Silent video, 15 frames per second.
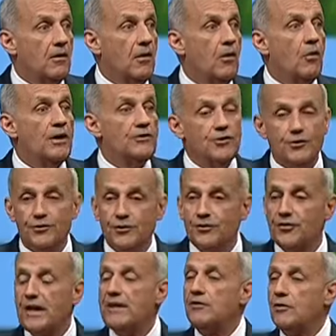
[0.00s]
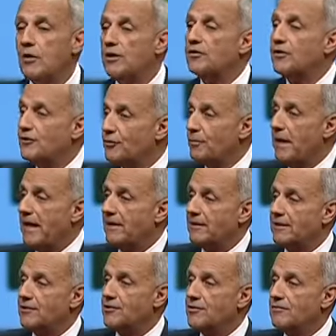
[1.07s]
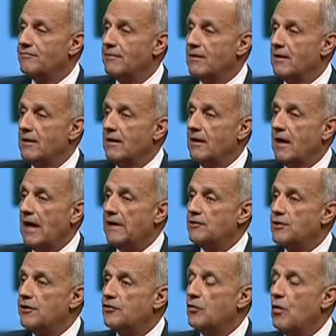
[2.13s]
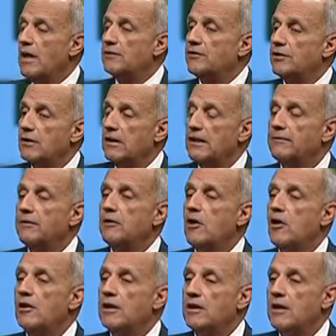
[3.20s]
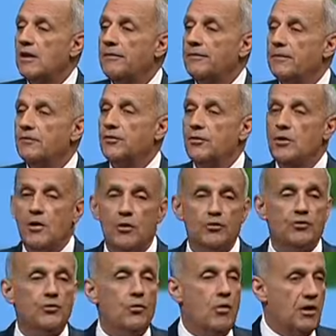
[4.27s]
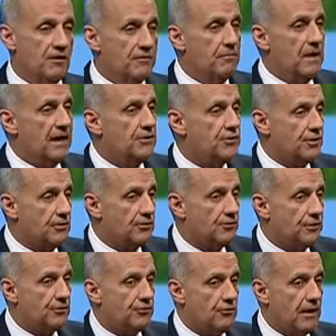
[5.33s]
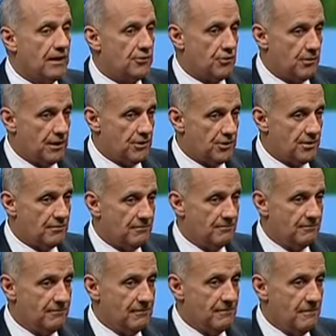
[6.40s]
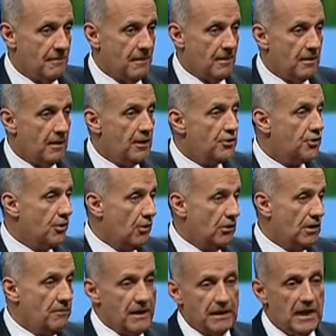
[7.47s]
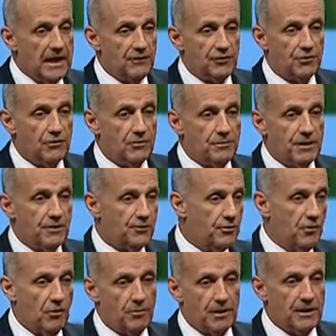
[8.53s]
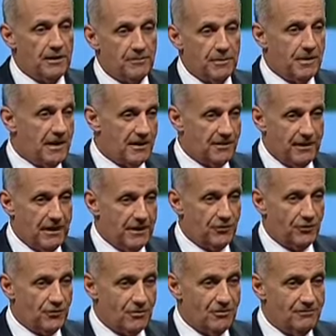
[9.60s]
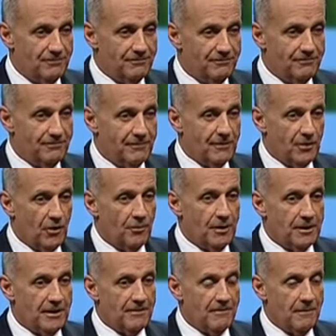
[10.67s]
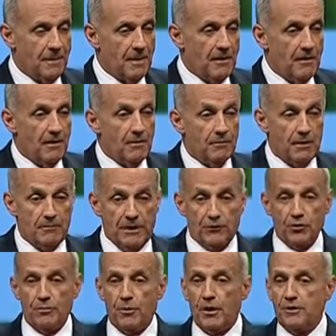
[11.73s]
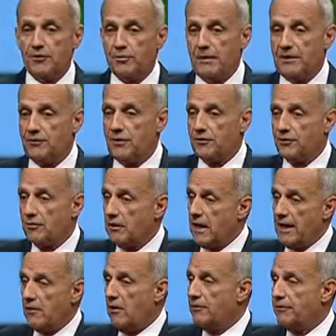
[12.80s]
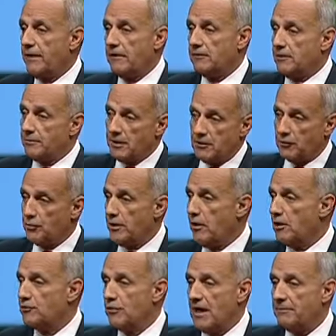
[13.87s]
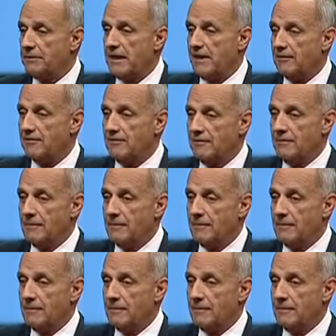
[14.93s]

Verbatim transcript: always used to say to us in Spanglish, I just want to live long enough to go to one of my children's graduation. She only meant high school because nobody had been out of high school. Nobody. But my two brothers, my sister, and I all failed her because we all dropped out.